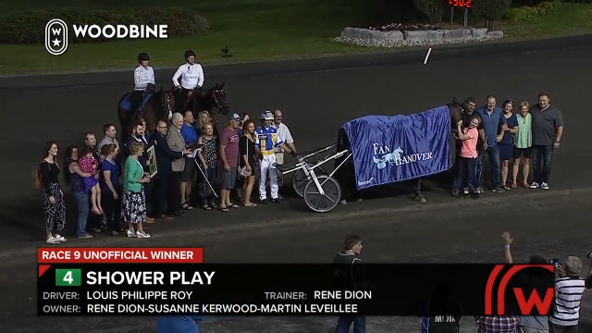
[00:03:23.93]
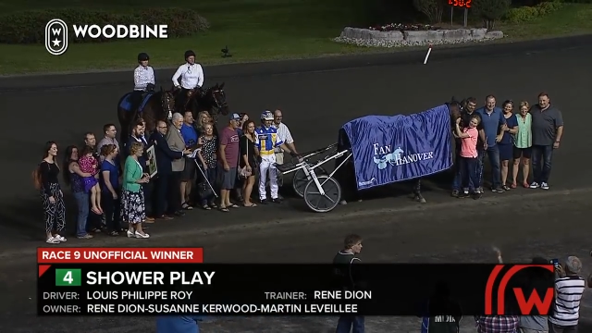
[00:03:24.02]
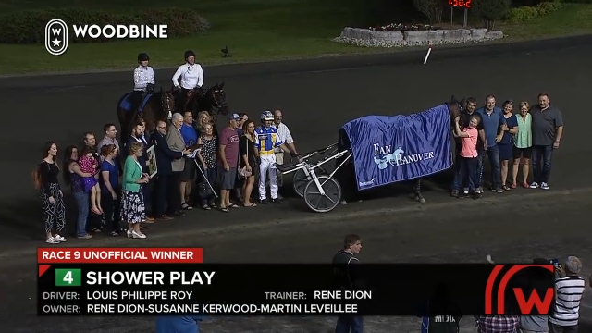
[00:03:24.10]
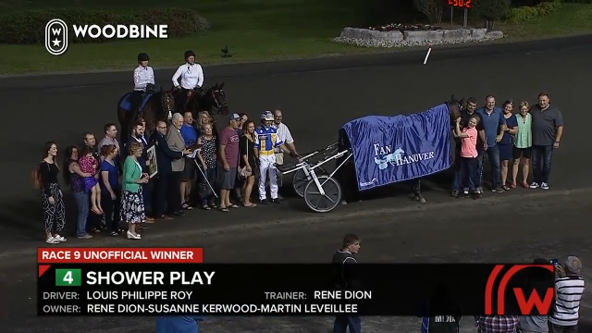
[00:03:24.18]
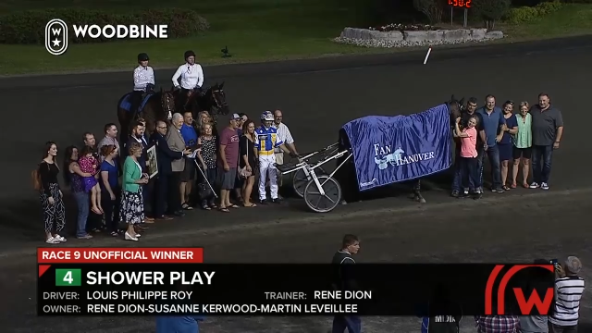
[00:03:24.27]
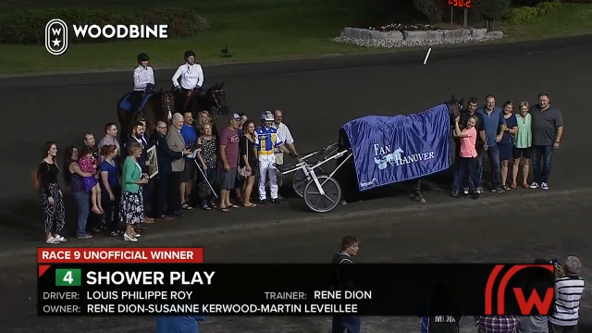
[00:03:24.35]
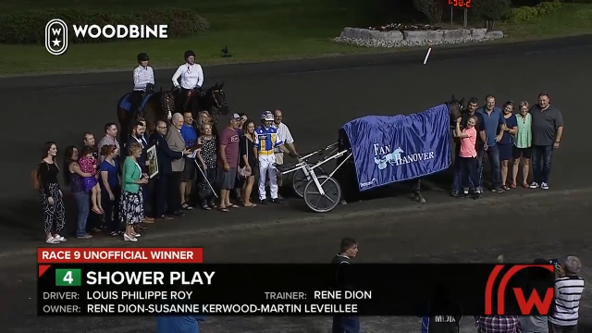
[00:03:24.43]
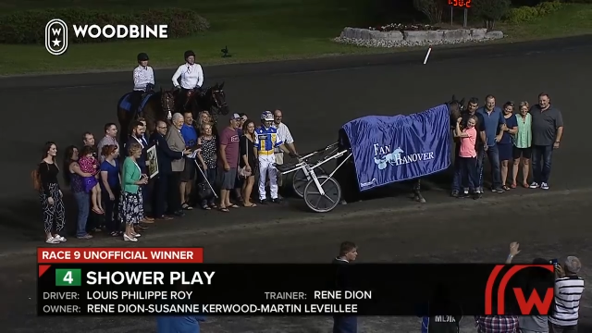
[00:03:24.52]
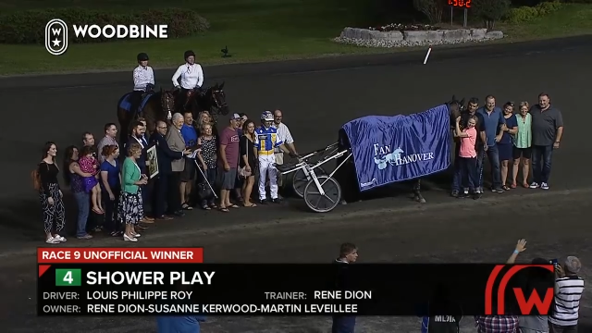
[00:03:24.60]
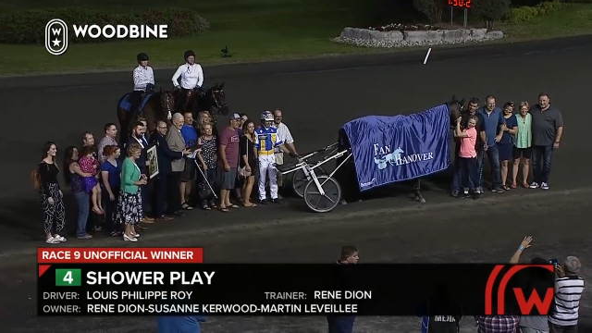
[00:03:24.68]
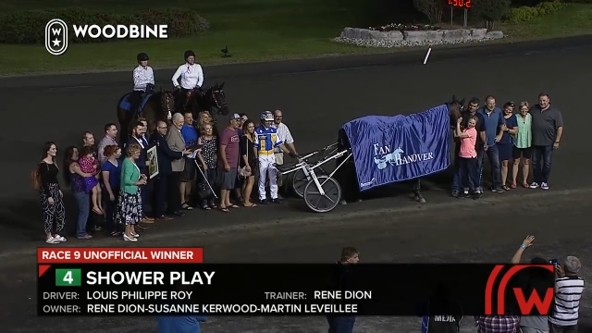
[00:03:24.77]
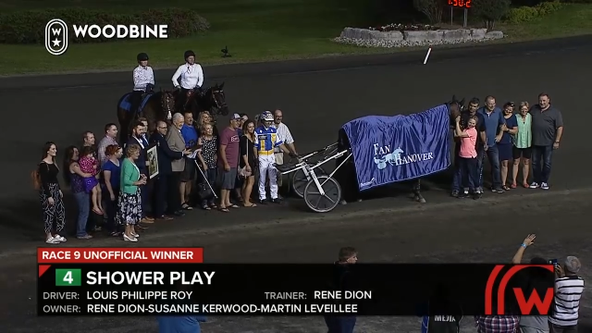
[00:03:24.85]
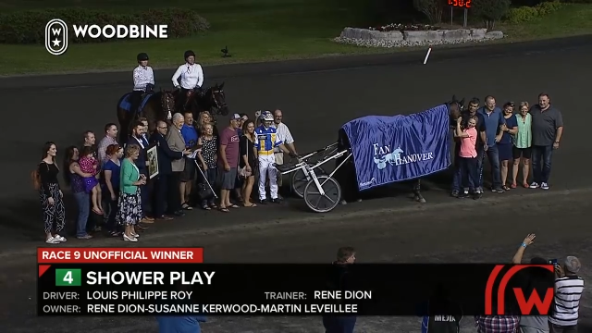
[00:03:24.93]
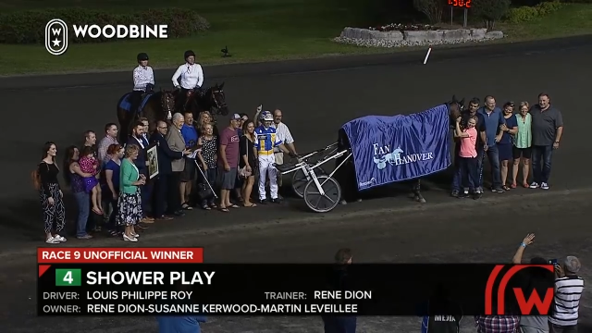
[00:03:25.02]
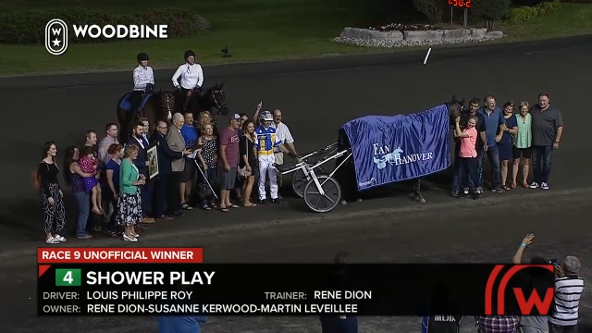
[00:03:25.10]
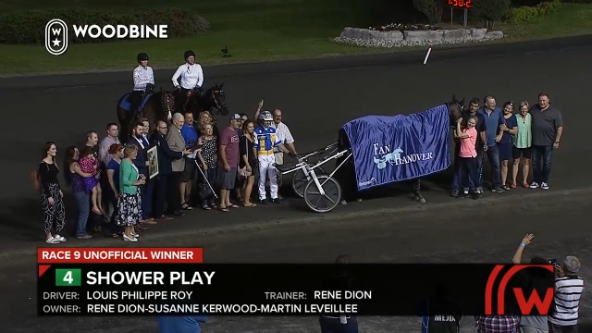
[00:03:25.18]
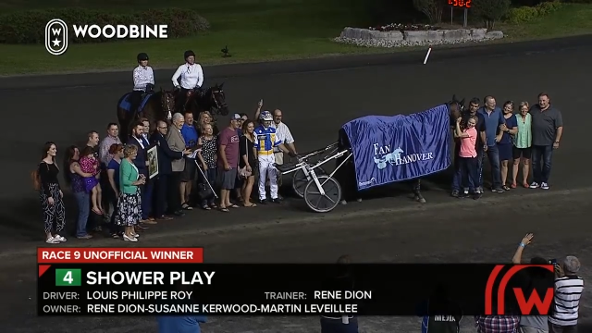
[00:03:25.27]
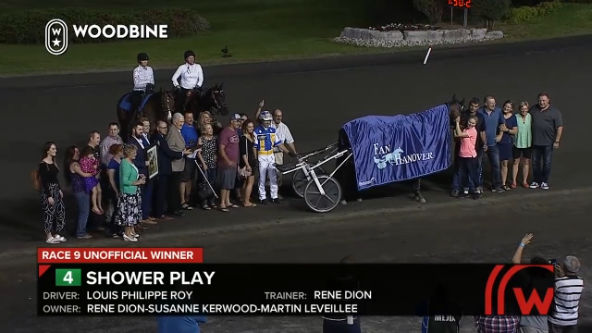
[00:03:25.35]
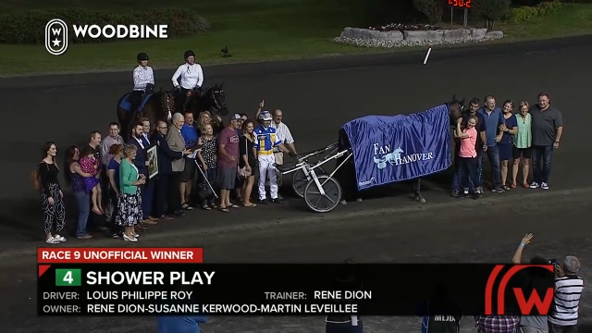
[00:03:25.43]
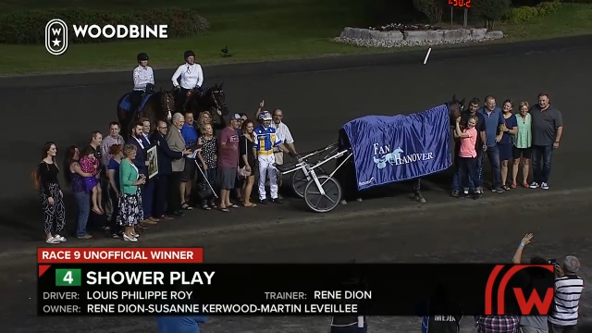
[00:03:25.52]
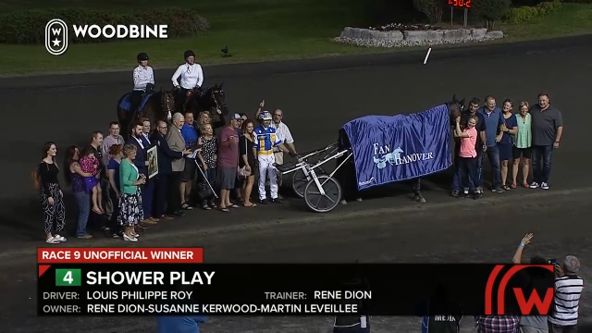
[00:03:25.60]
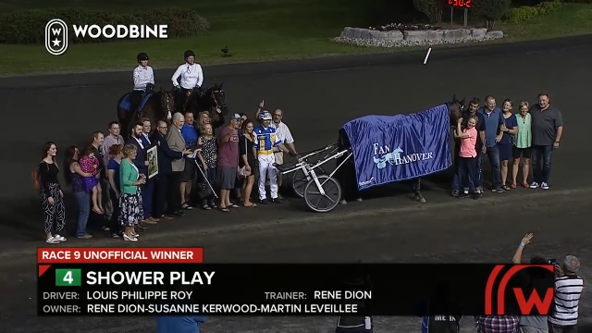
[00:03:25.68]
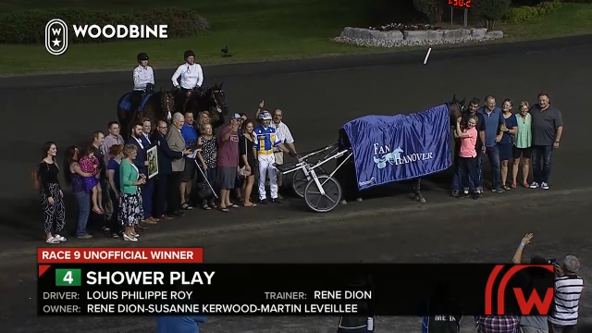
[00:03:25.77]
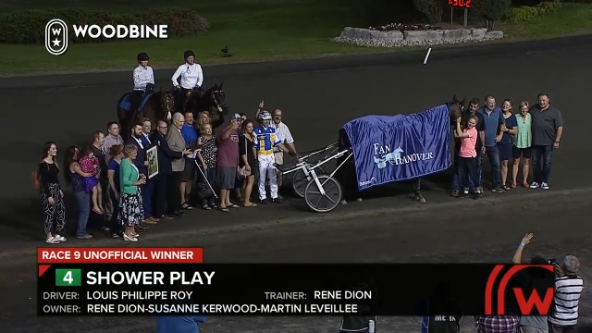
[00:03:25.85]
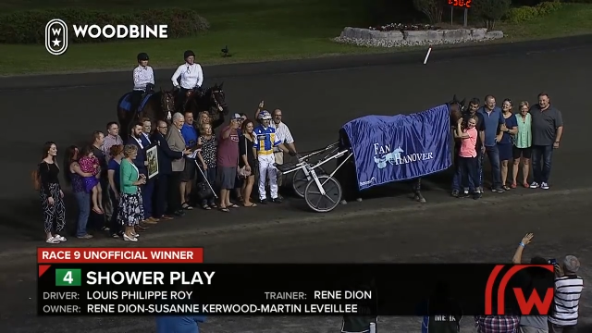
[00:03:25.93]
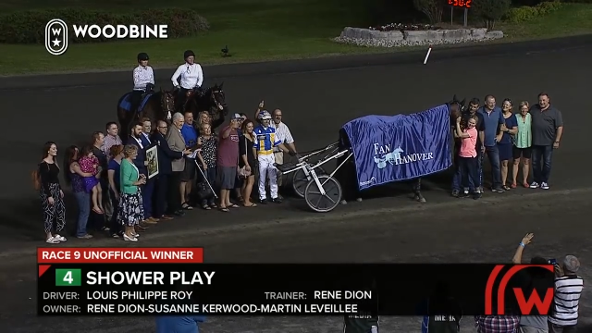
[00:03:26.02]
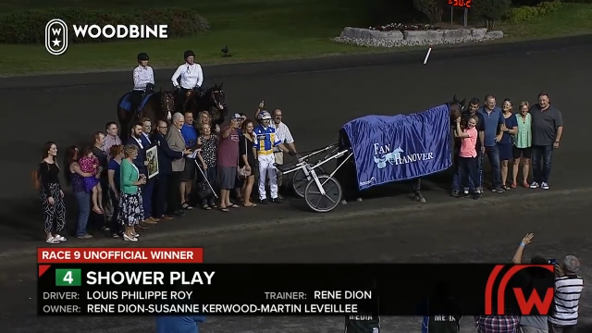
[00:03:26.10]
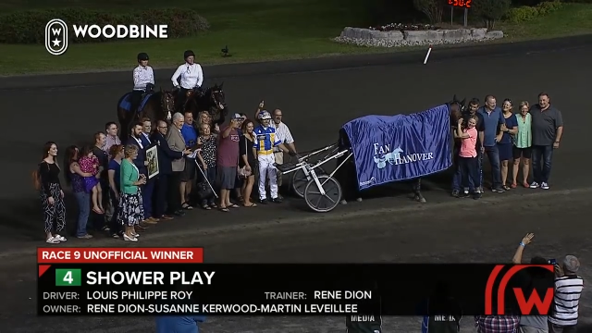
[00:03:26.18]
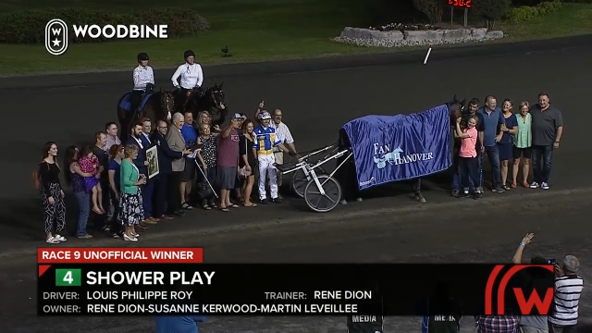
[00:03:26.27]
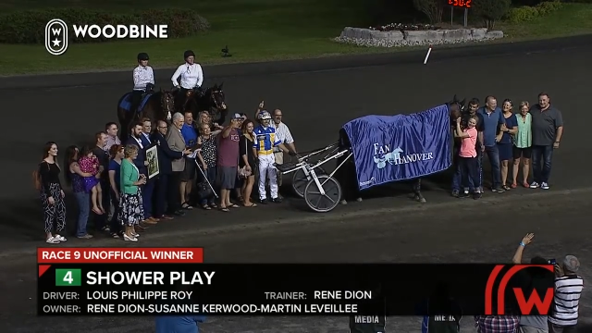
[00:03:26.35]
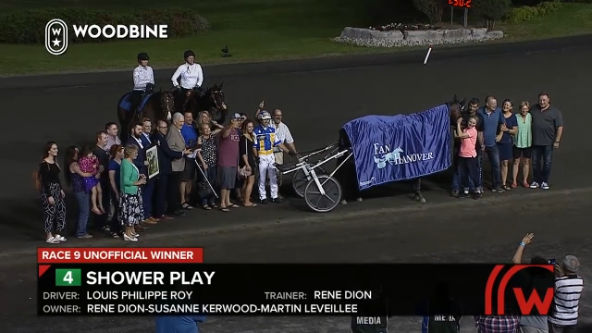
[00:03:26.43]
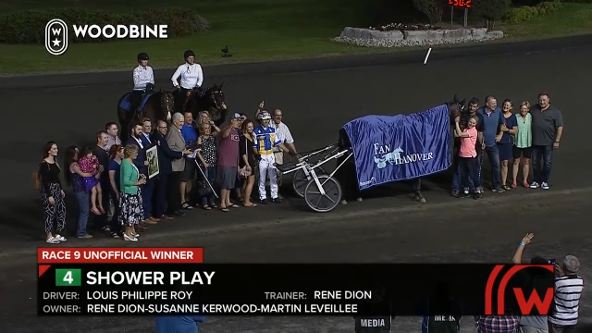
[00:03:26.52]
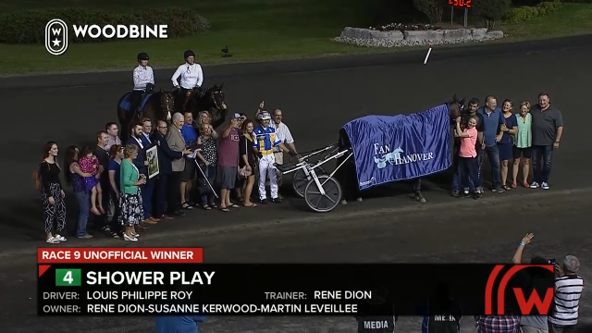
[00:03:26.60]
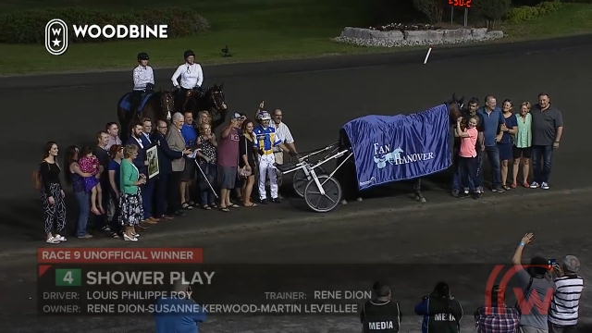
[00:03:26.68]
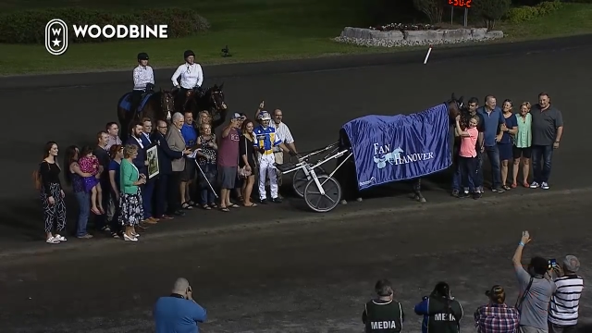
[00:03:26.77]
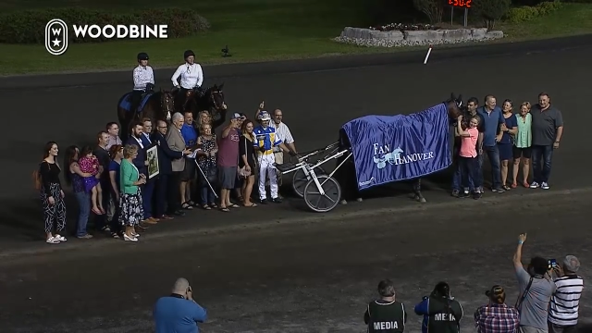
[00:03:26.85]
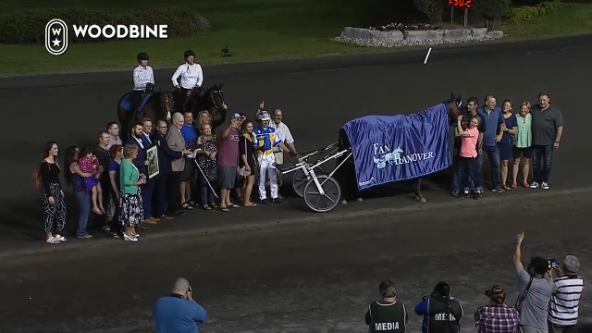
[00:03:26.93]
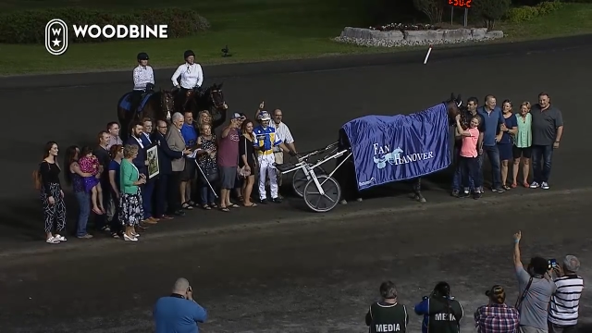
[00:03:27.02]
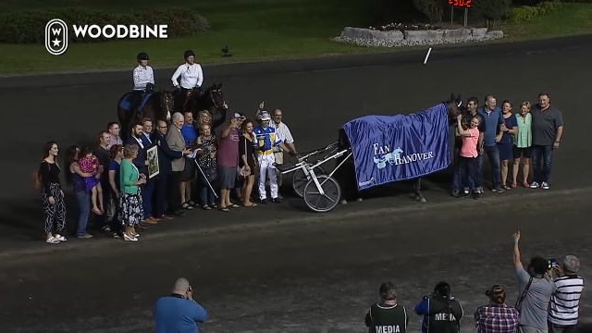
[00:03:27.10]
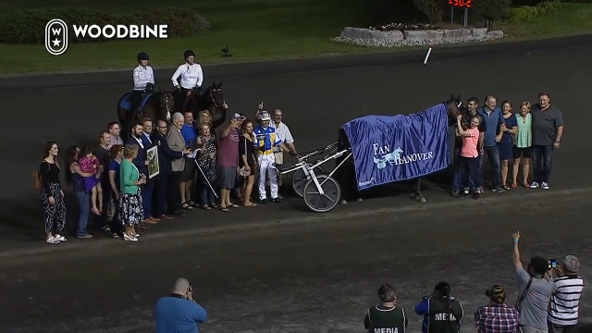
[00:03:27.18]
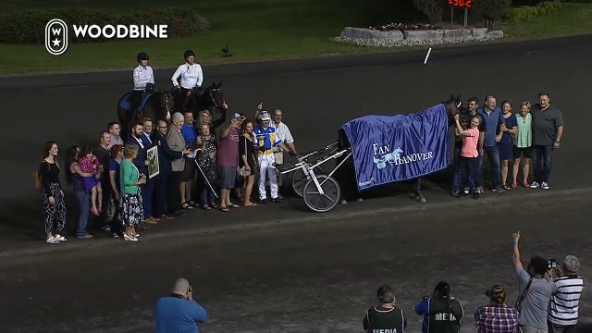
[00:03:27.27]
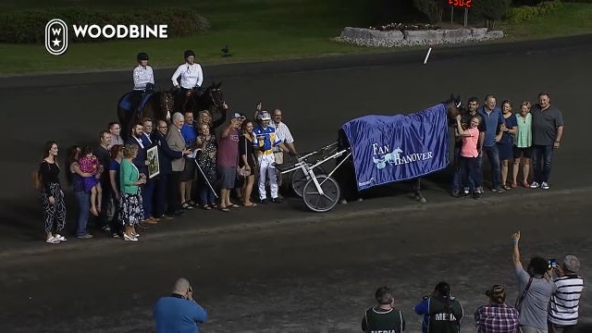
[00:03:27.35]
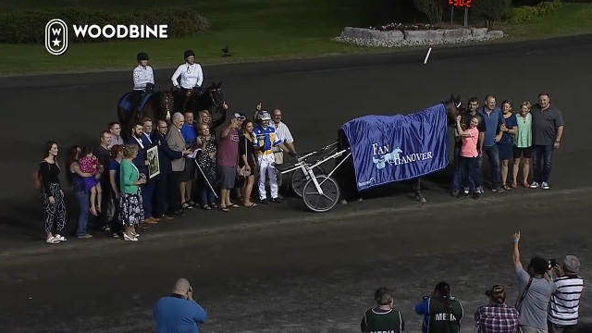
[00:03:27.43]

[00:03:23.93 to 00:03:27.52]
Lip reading: No face is visible, so there are no lips to read.